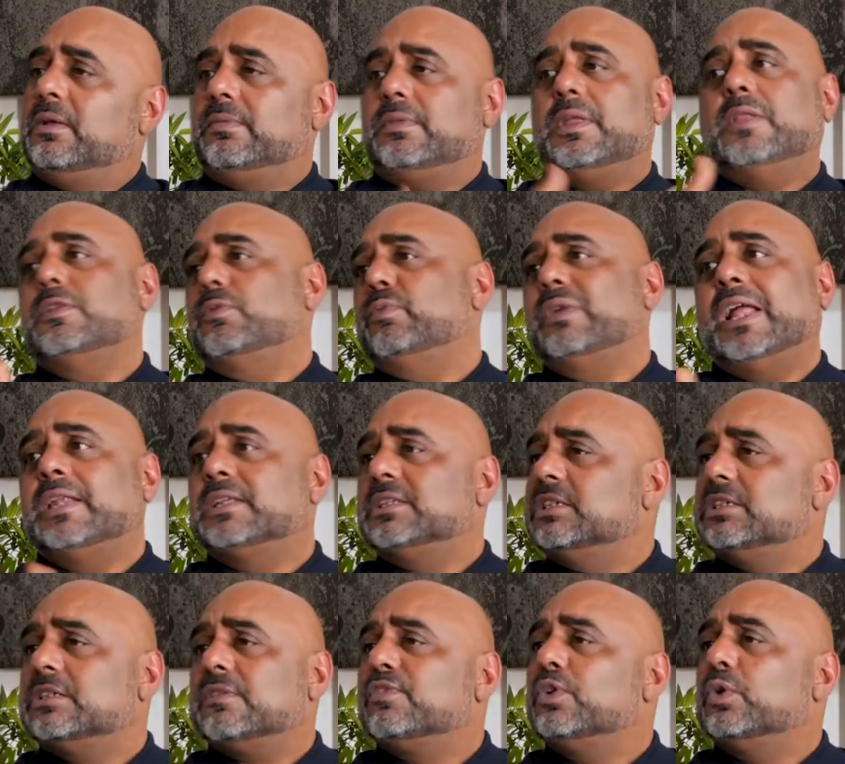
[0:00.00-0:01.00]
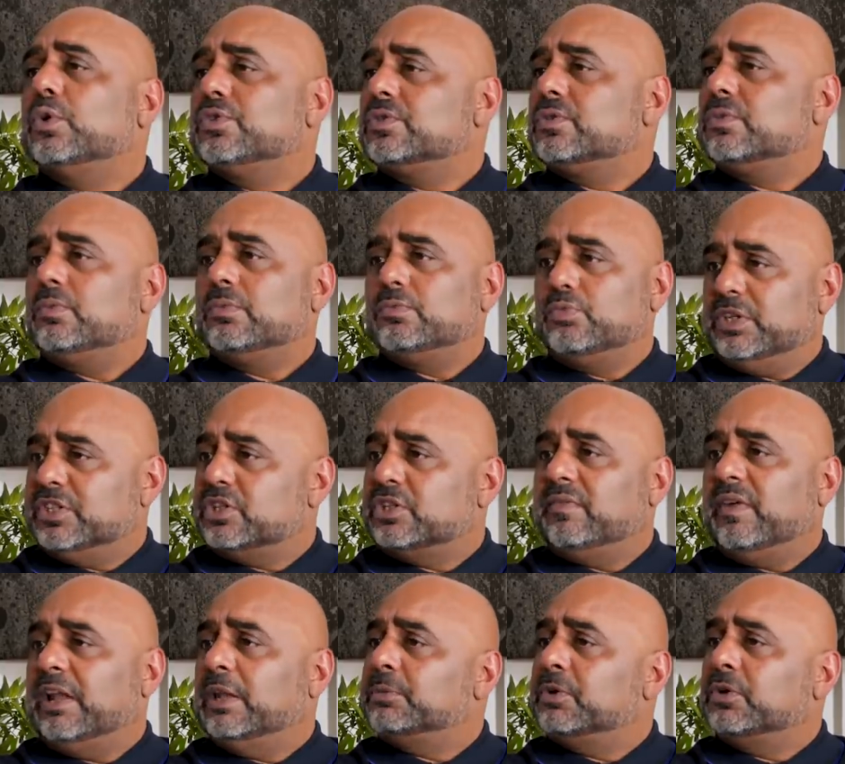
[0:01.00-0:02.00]
And the reality is, of course, rich
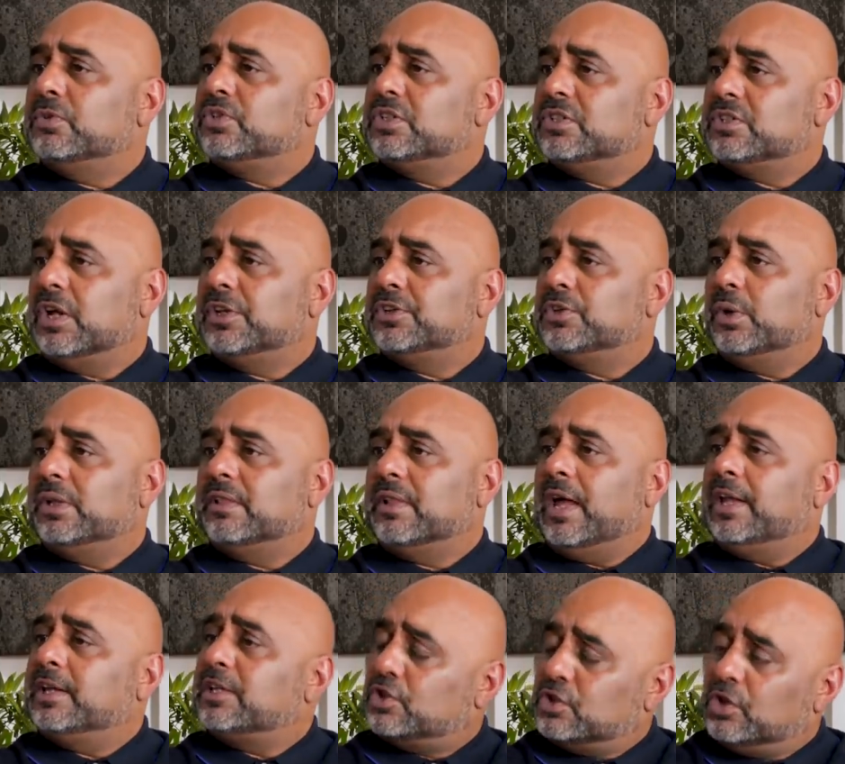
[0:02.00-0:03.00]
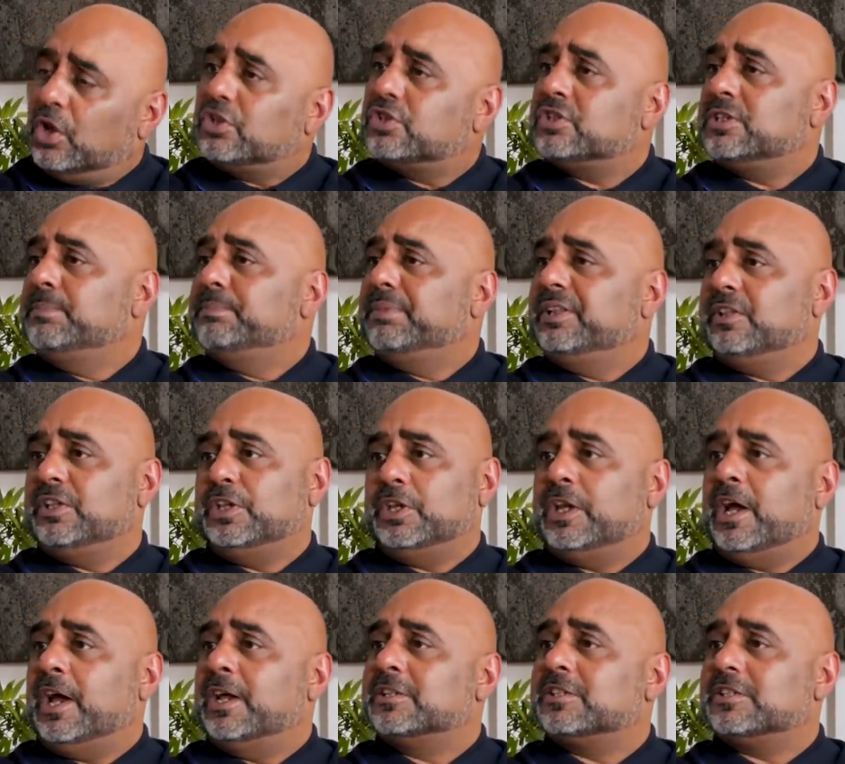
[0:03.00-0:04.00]
developed countries aren't doing that. And it's not simply the
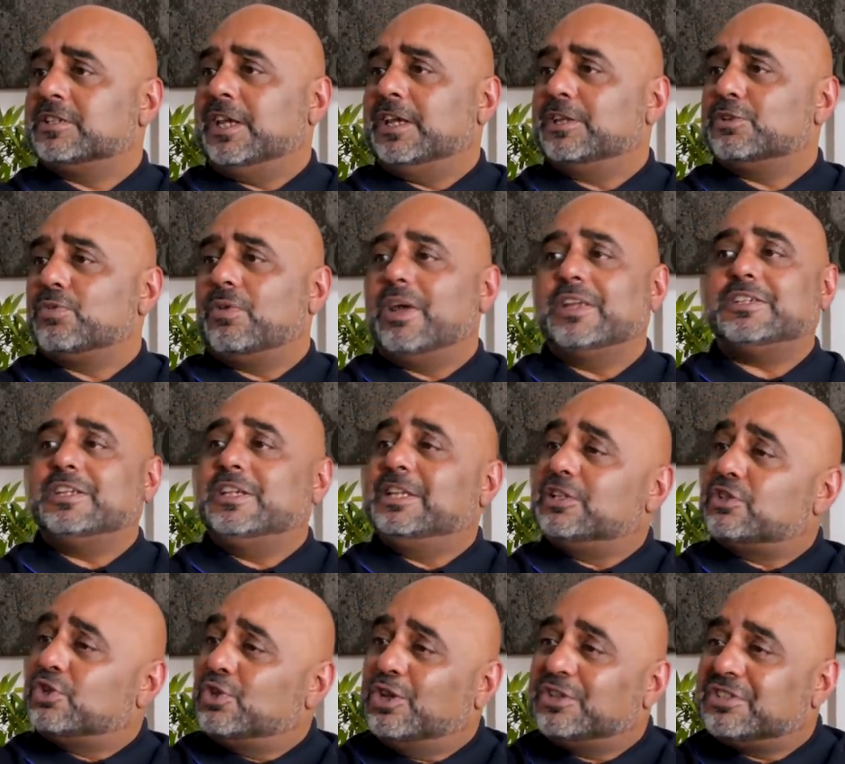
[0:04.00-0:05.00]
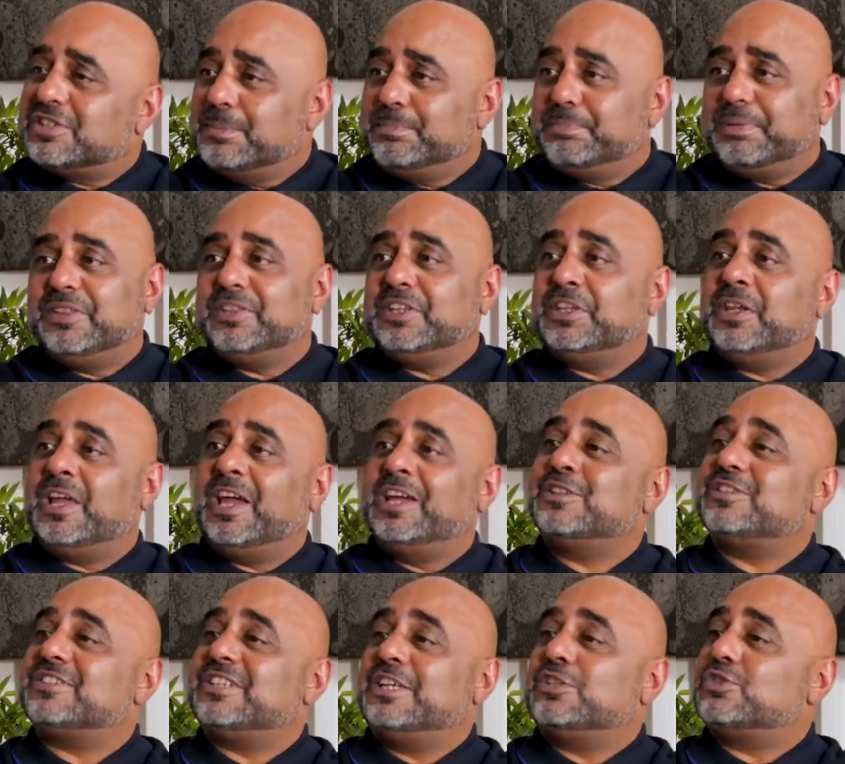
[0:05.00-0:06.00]
United States, right? And it's not simply the
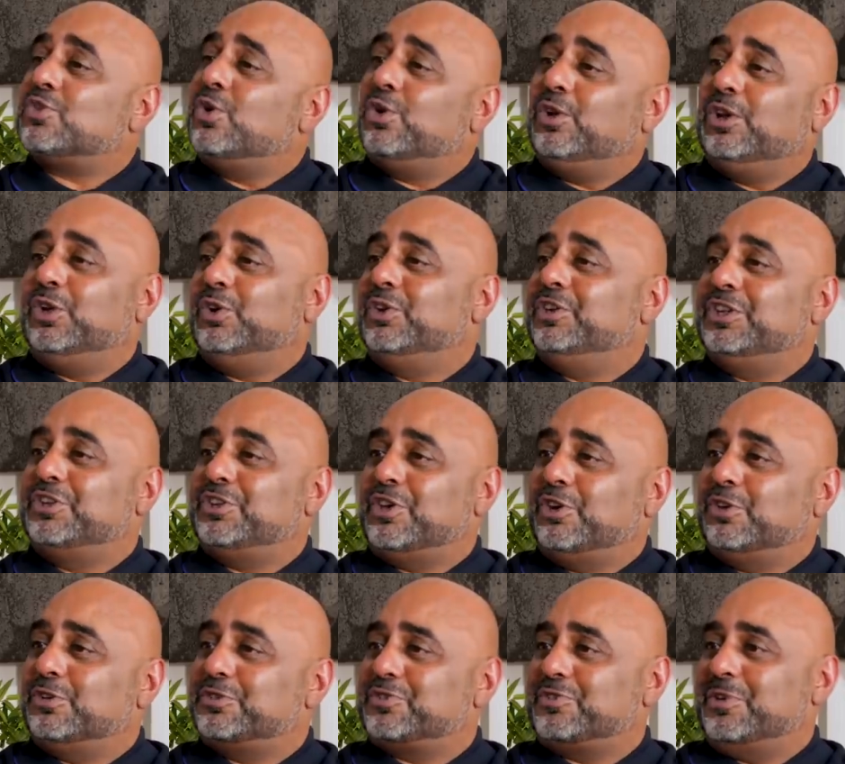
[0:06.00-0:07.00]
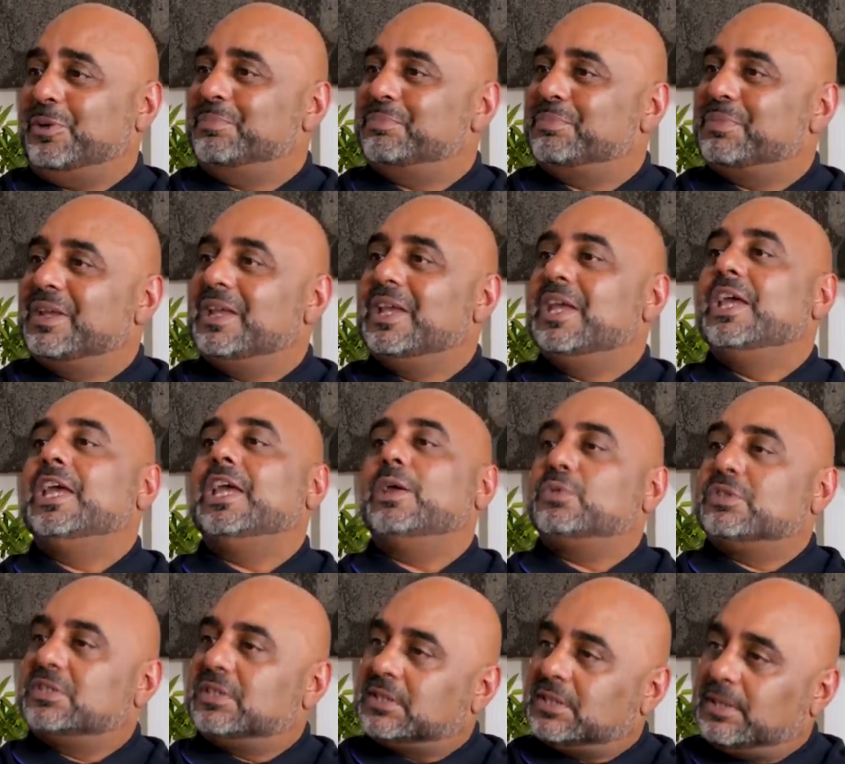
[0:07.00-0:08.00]
United States only under Donald Trump. It
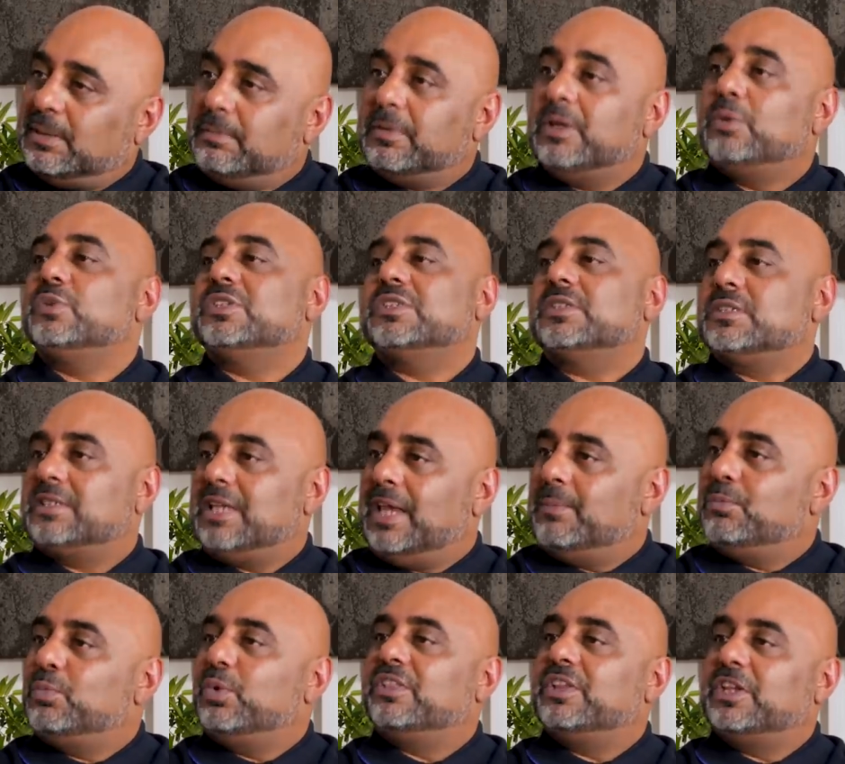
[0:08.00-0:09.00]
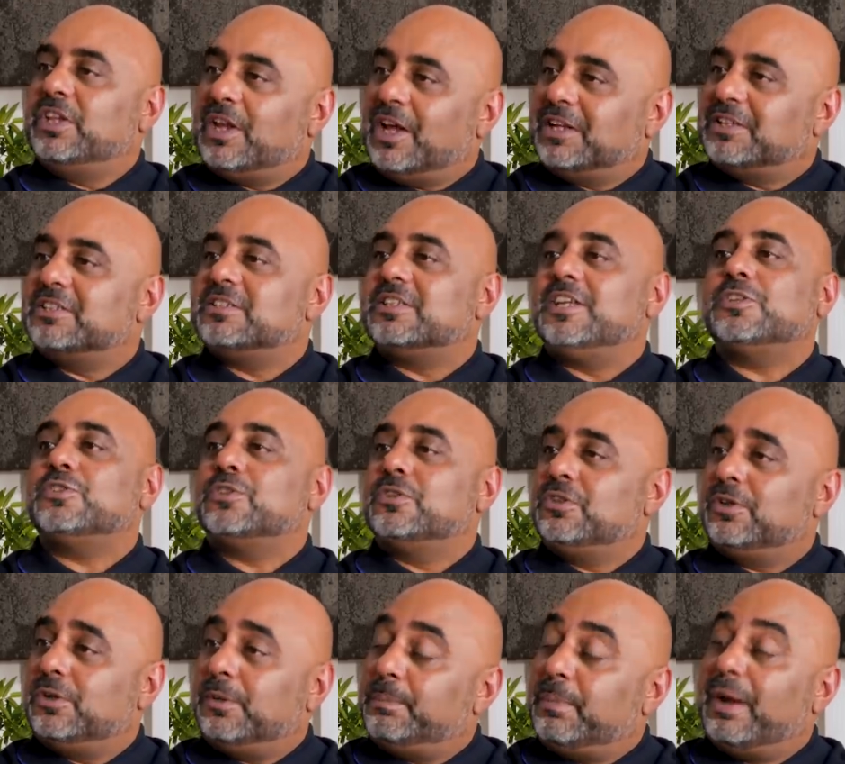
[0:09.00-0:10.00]
was the, sim it was the same with the United States
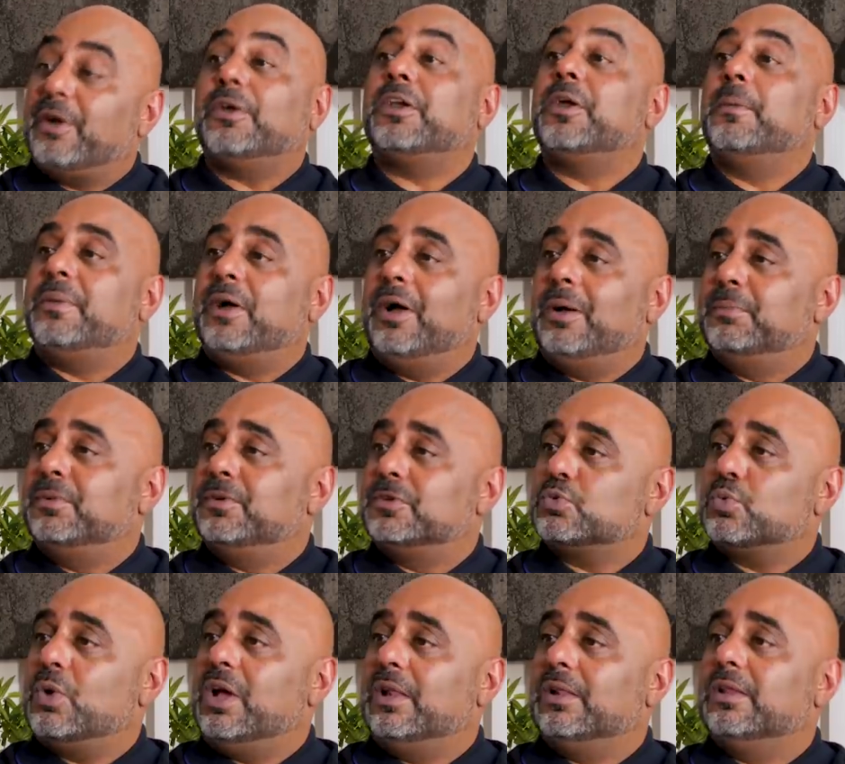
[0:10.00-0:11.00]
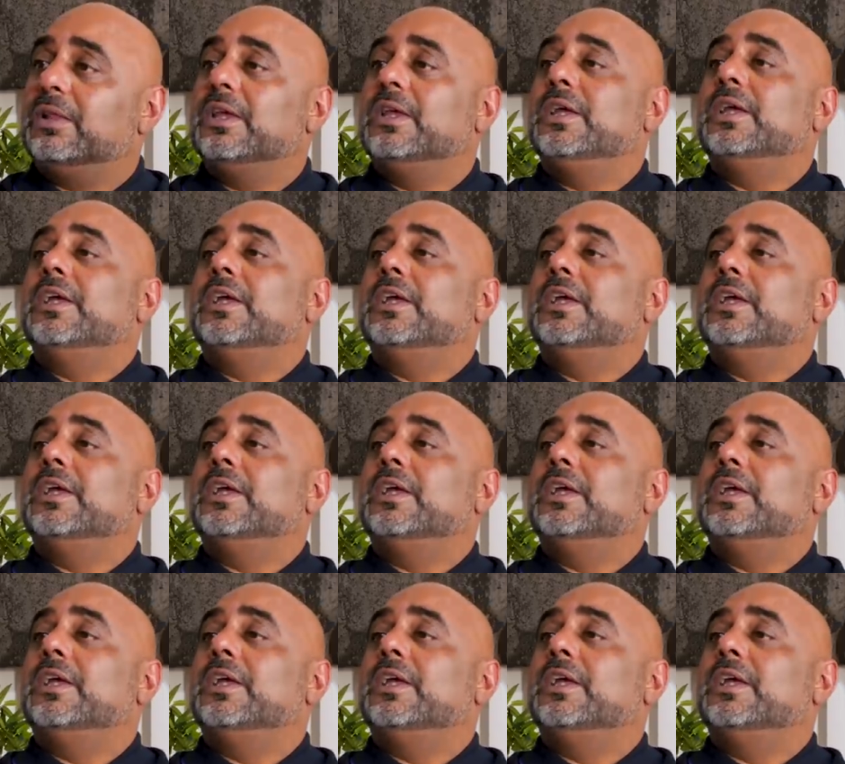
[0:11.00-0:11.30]
under Barack Obama as well.